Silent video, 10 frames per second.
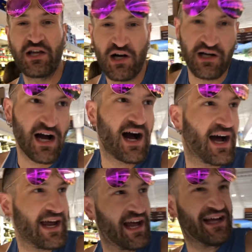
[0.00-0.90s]
young
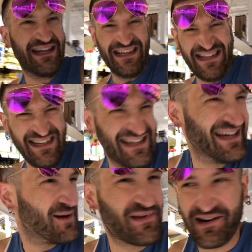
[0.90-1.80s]
guy.
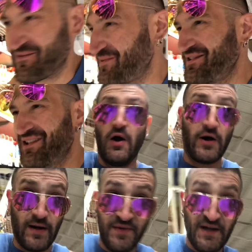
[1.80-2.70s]
I'm terrible. All
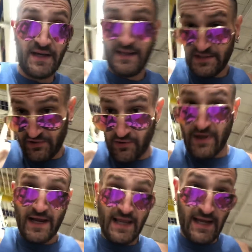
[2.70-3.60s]
right, I'm done in this store
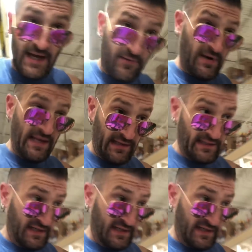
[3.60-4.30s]
and I cannot wait to